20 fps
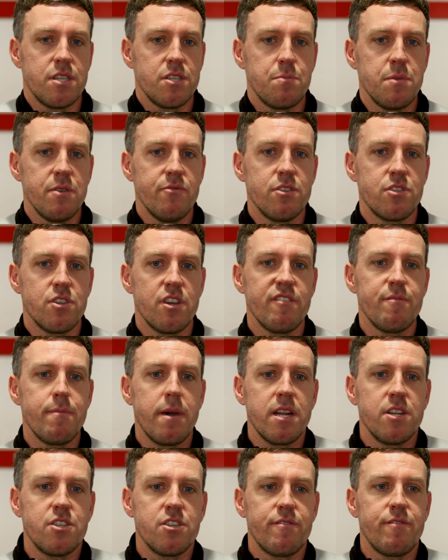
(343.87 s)
as my reserve
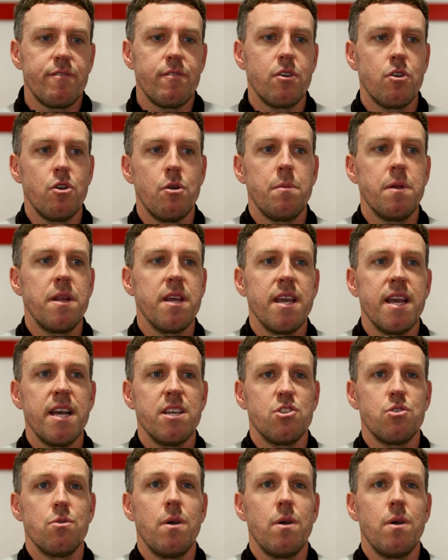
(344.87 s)
manager for a couple of years,